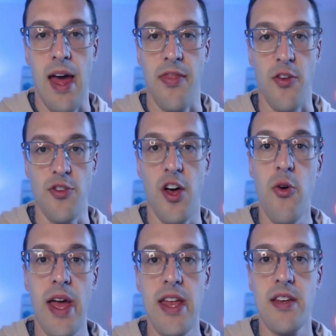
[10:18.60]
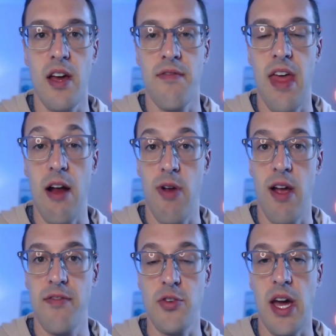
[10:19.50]
At the low end of that
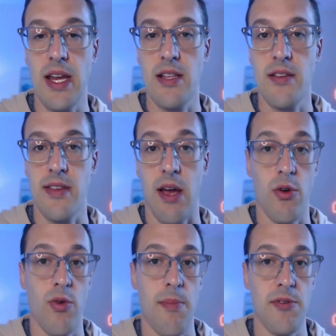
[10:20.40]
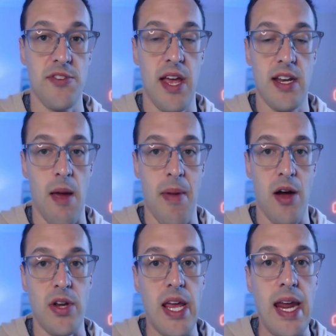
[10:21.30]
revenue guidance, that would represent
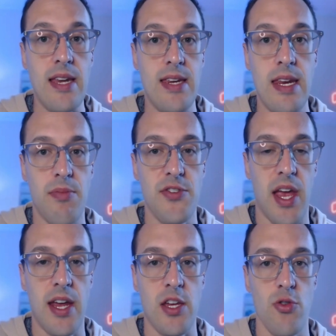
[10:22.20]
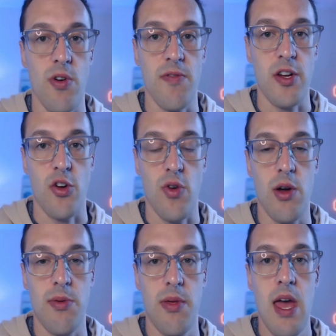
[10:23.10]
about 18% year over year
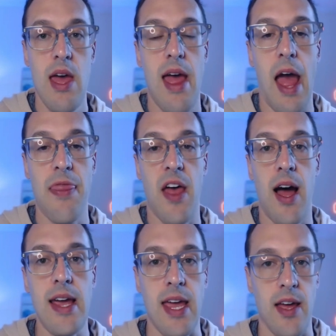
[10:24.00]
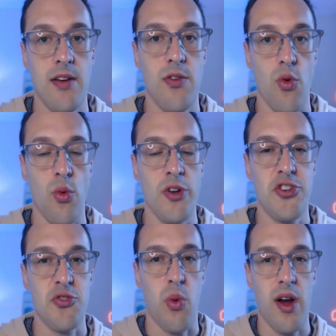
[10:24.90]
growth. At the high end,
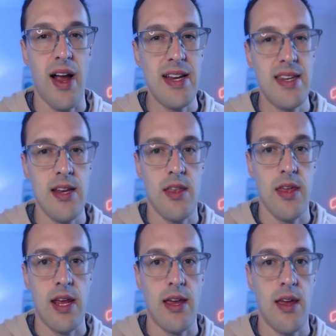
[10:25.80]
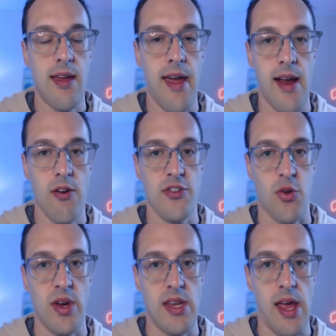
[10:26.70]
which is where I tend to think Aehr
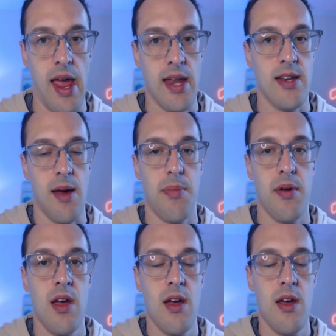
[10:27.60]
is going to end up